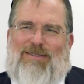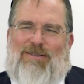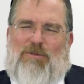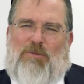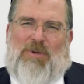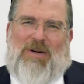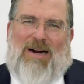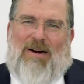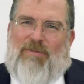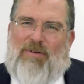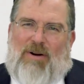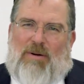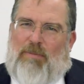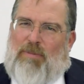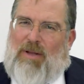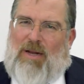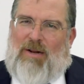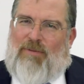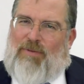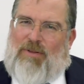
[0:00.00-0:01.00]
we're never
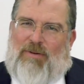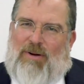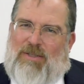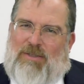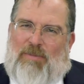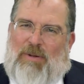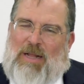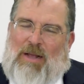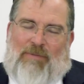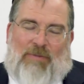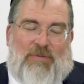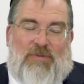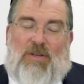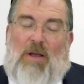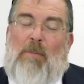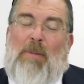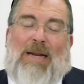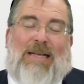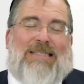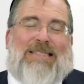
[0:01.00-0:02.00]
complaining for the rest of my life. If
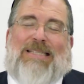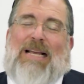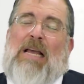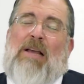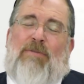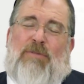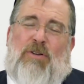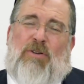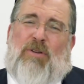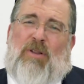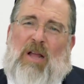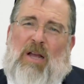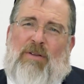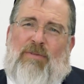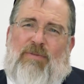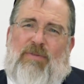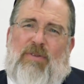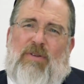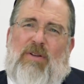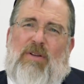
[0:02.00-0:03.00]
somebody saved your
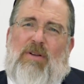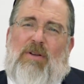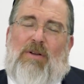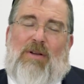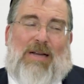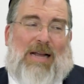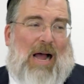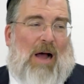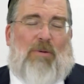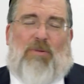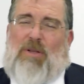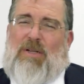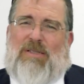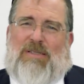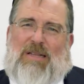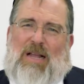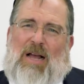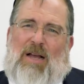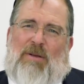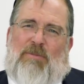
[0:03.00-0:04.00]
life countless
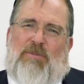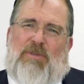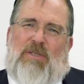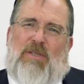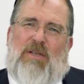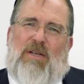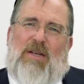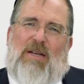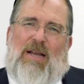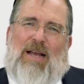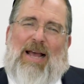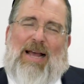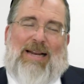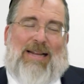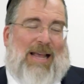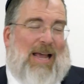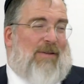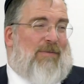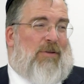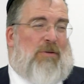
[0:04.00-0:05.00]
times
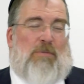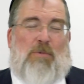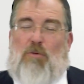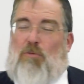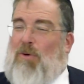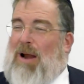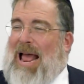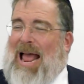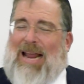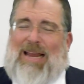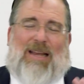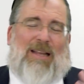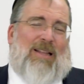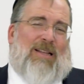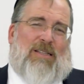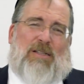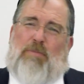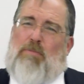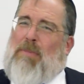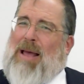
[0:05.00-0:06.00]
and gave you
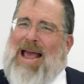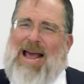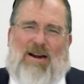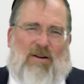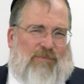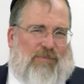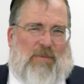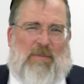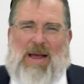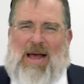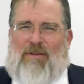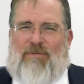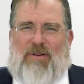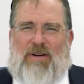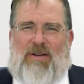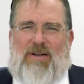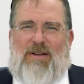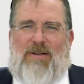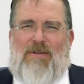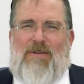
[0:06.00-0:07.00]
miraculous manna from heaven
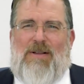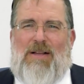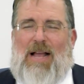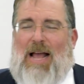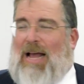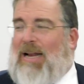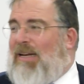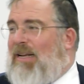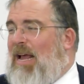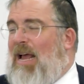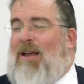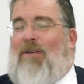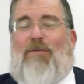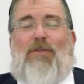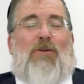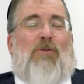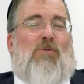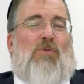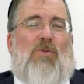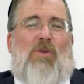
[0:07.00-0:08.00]
and gave
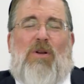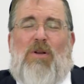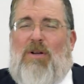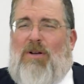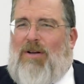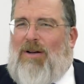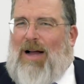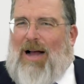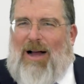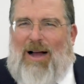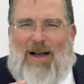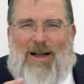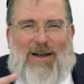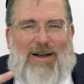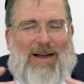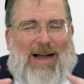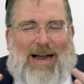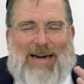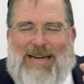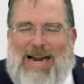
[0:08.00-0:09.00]
you
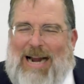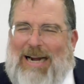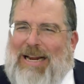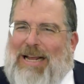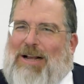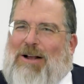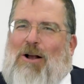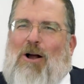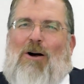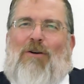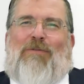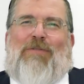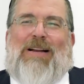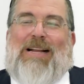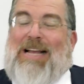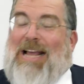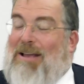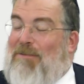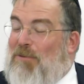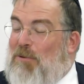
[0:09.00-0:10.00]
Anani Kovin,
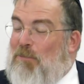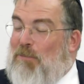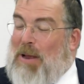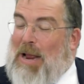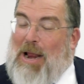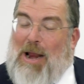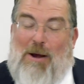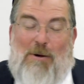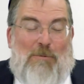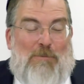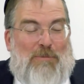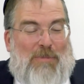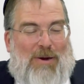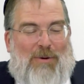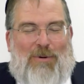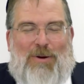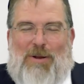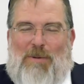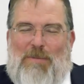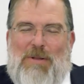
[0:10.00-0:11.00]
and gave you Be'er
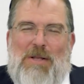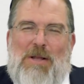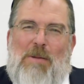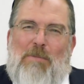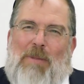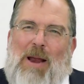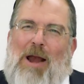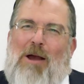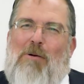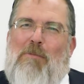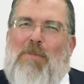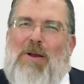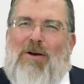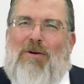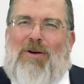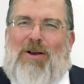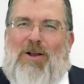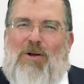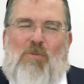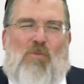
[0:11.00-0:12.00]
Miriam. Be'er
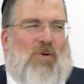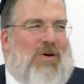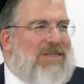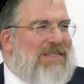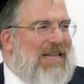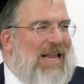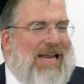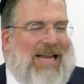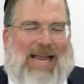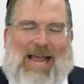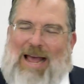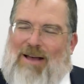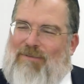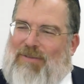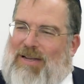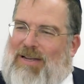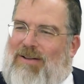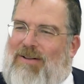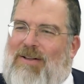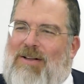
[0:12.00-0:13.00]
Miriam was like
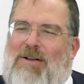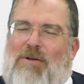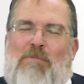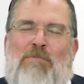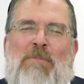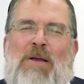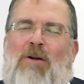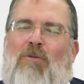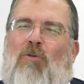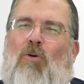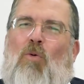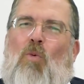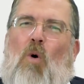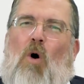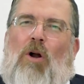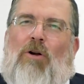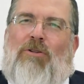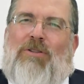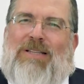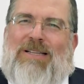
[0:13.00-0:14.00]
having mineral
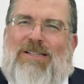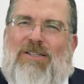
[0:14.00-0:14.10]
water